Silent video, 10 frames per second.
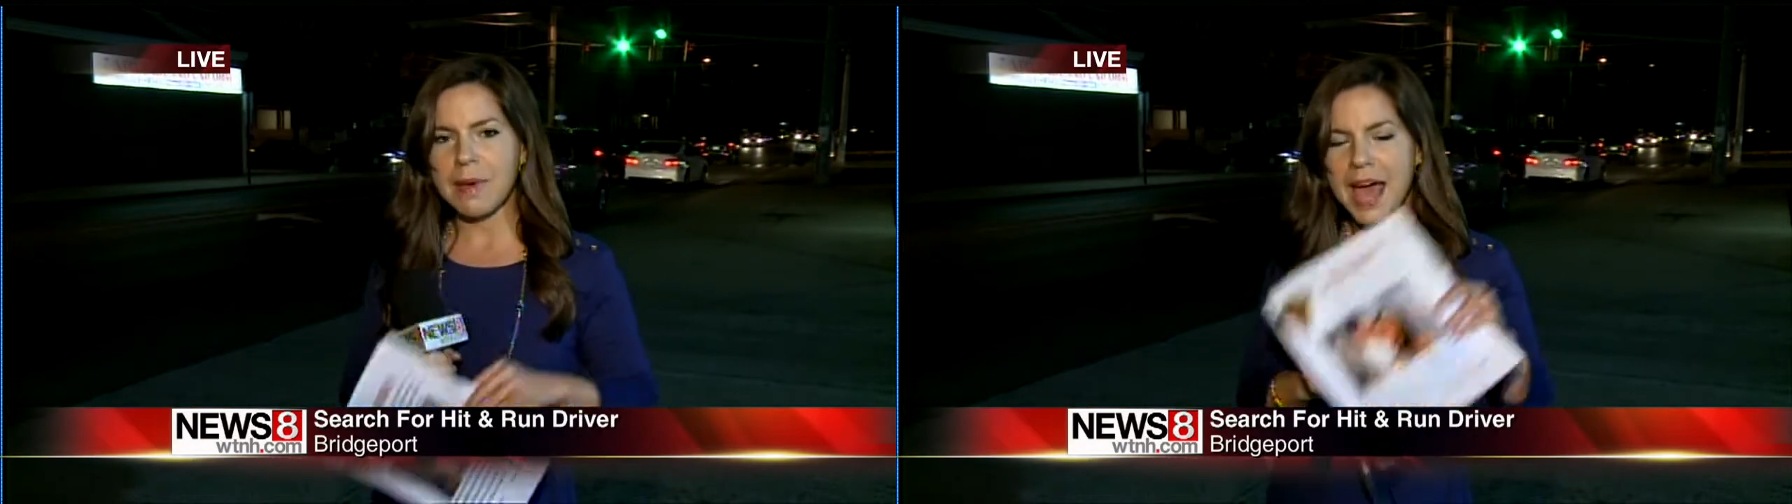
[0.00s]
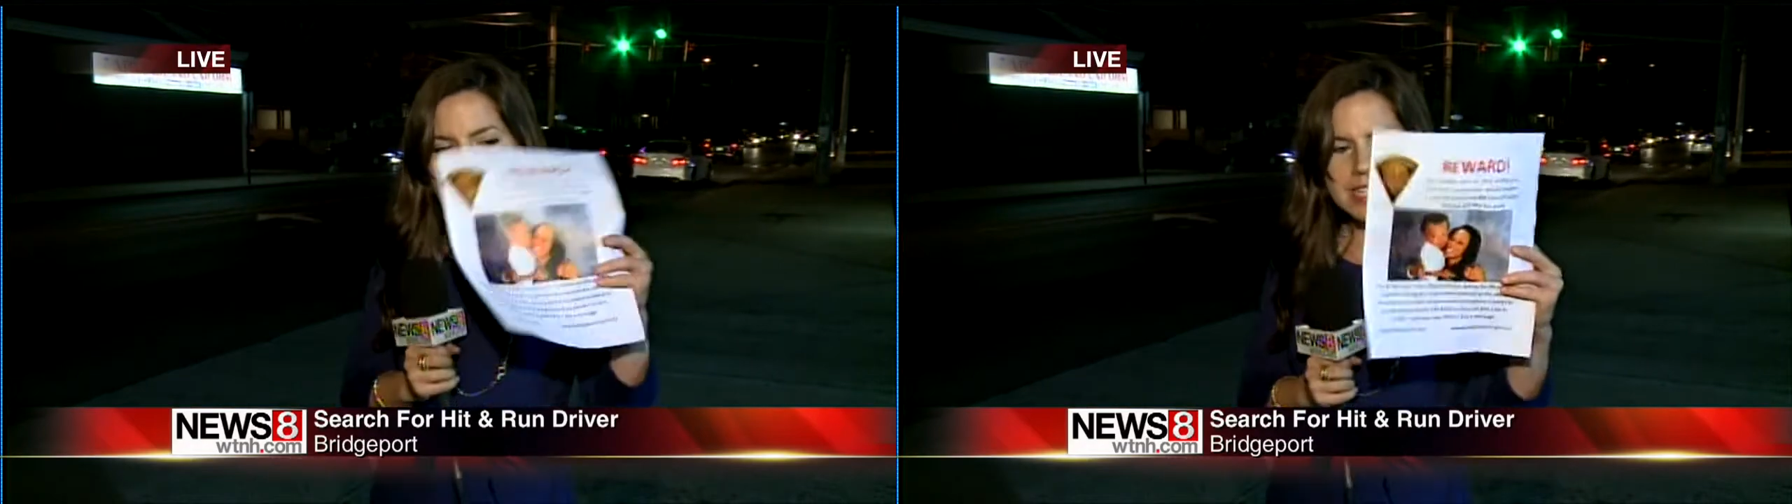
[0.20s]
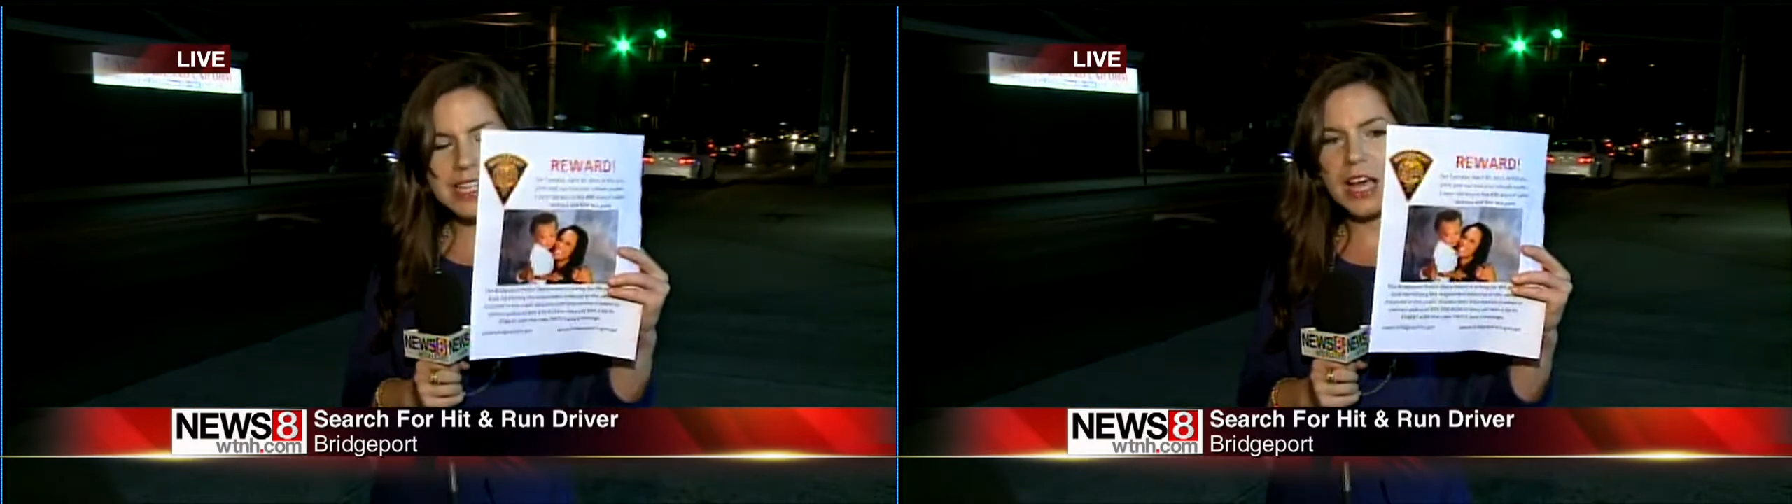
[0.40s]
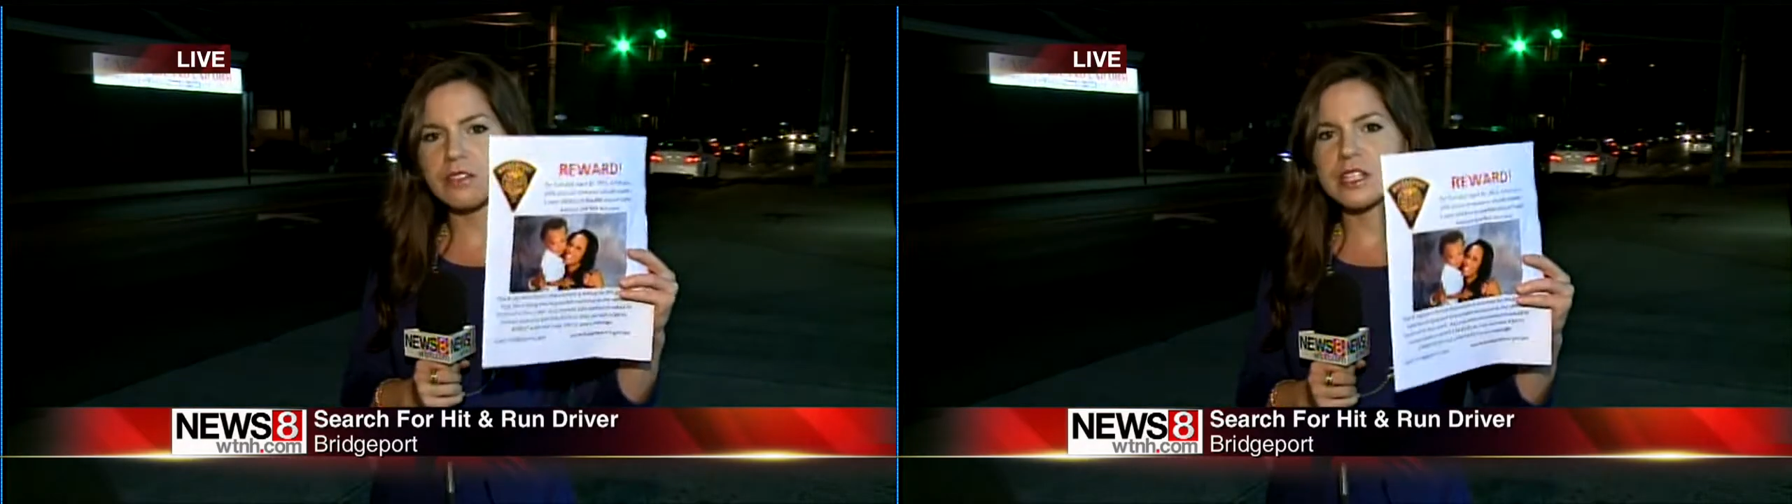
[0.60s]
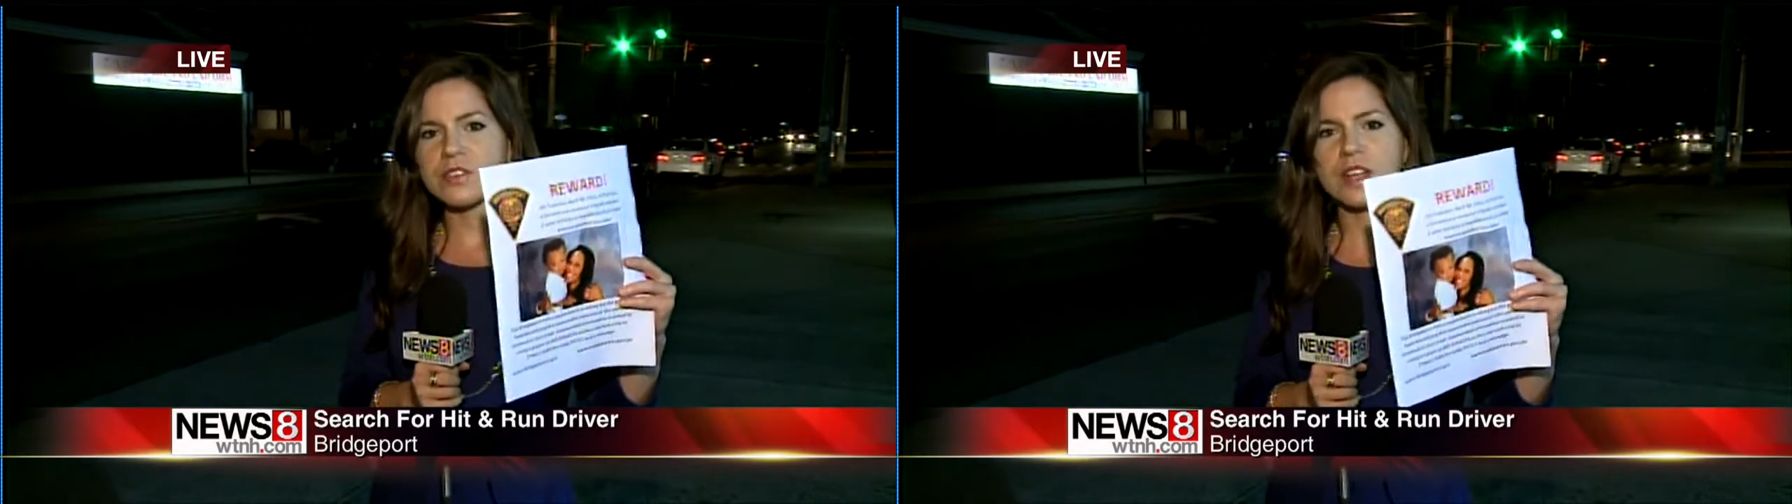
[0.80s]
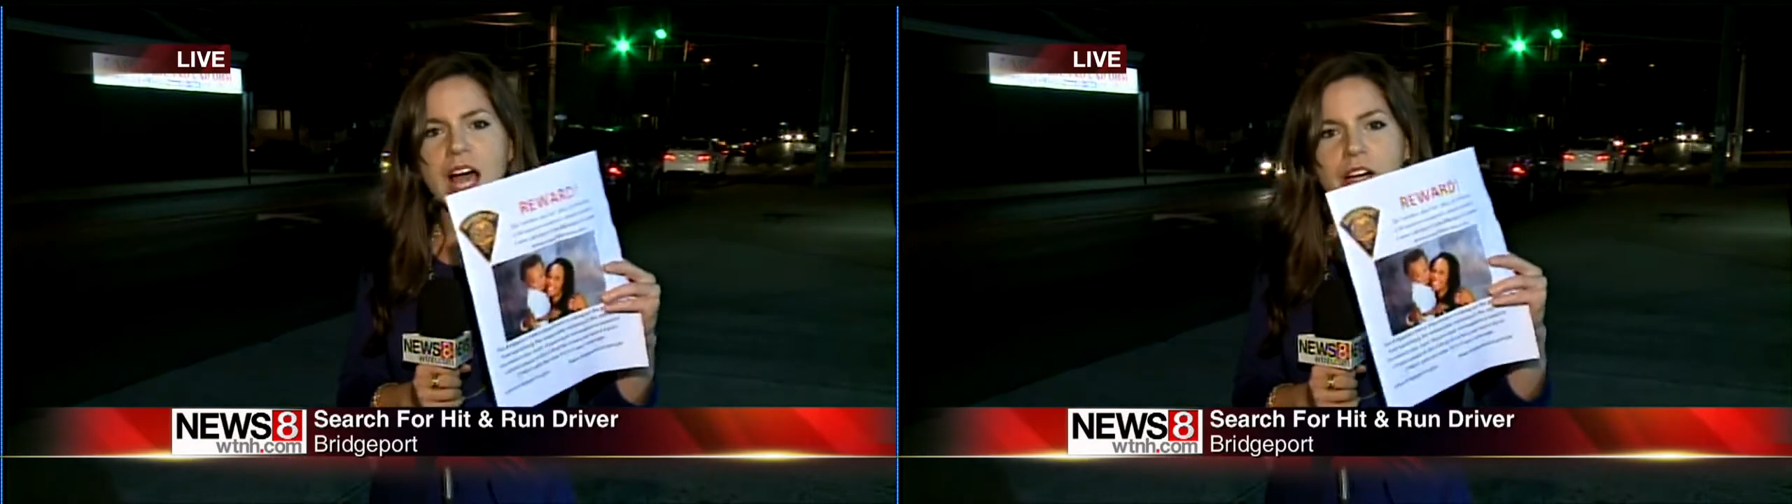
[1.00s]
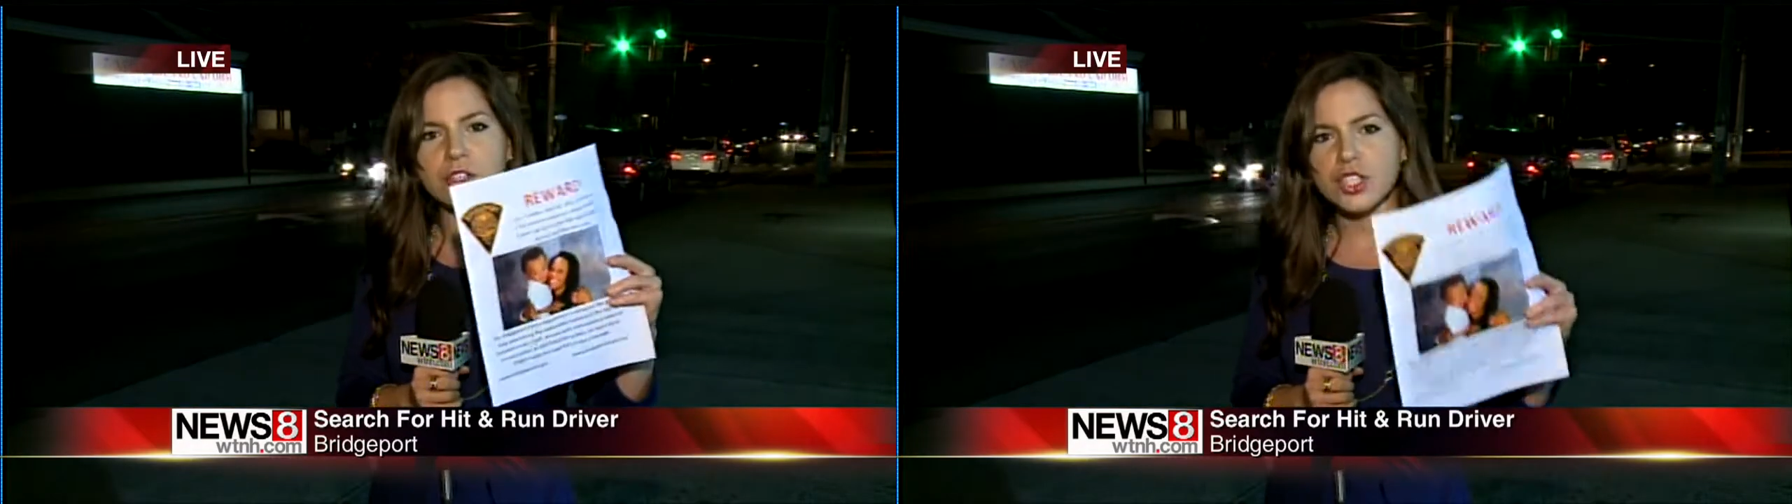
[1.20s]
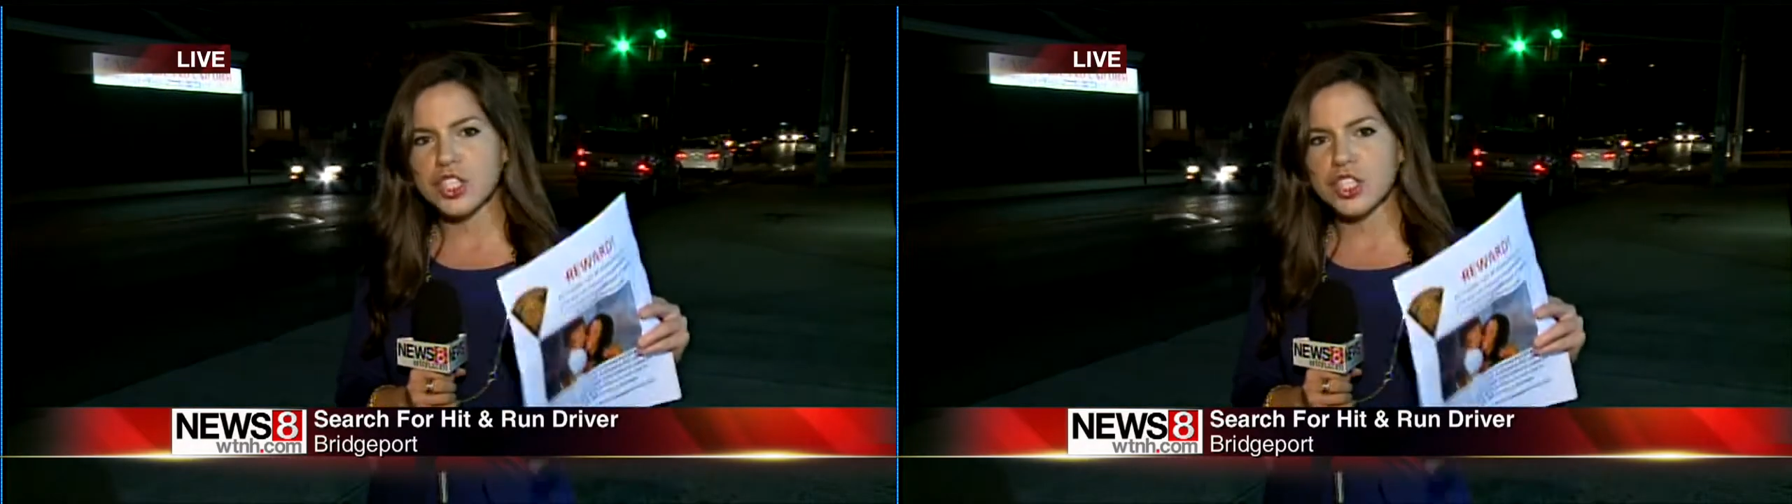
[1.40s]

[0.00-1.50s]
passing out these flyers,